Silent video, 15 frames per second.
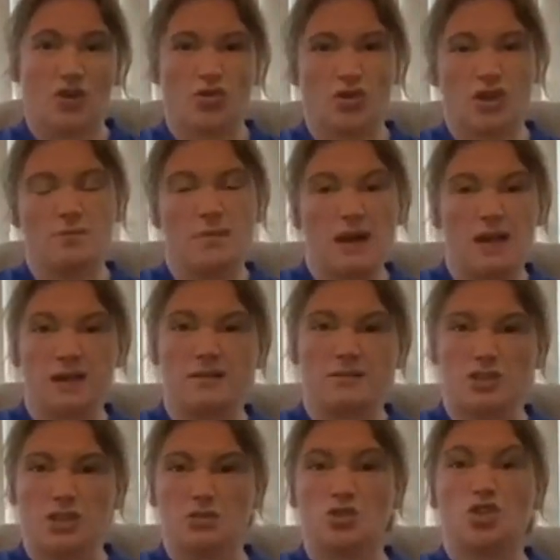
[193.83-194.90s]
Or you
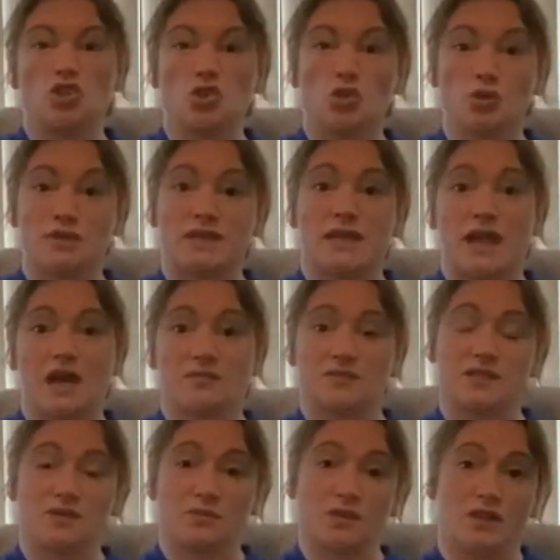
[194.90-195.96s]
might do shorter
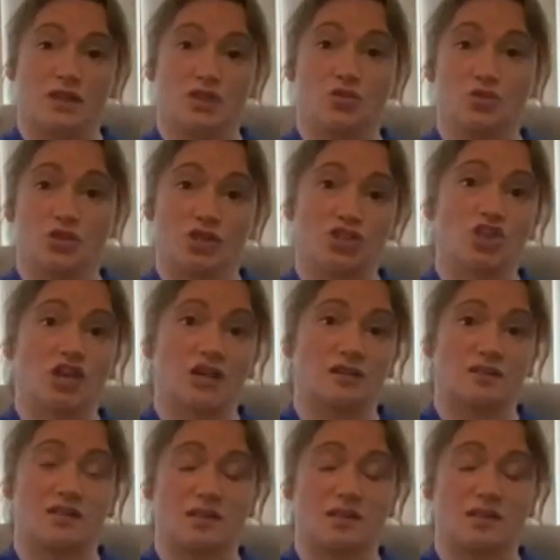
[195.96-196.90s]
counting with a younger child,